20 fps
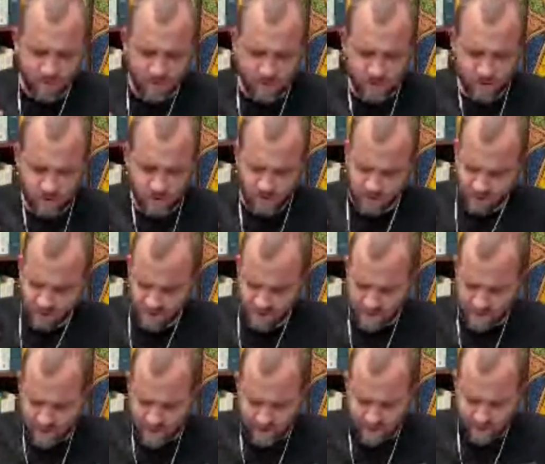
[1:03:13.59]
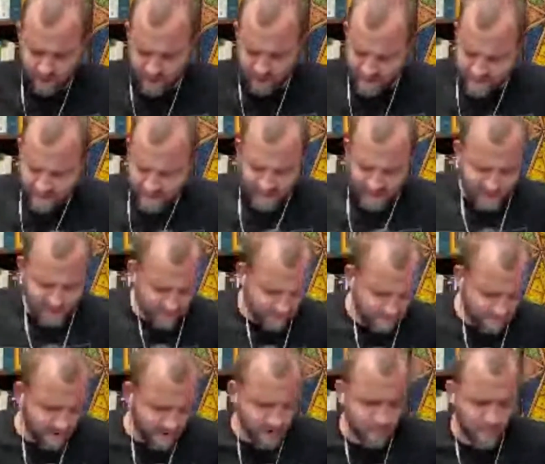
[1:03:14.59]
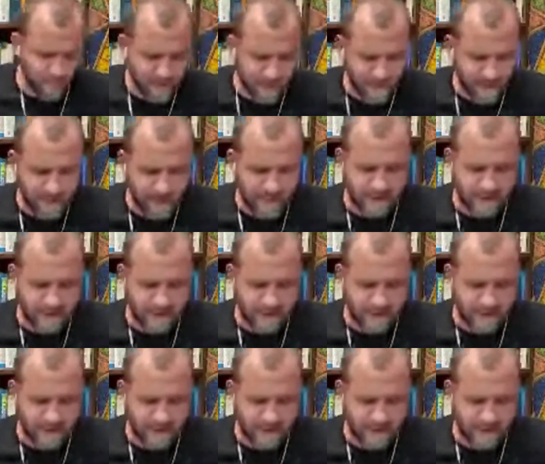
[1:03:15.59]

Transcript: would you just let that kind of fade away?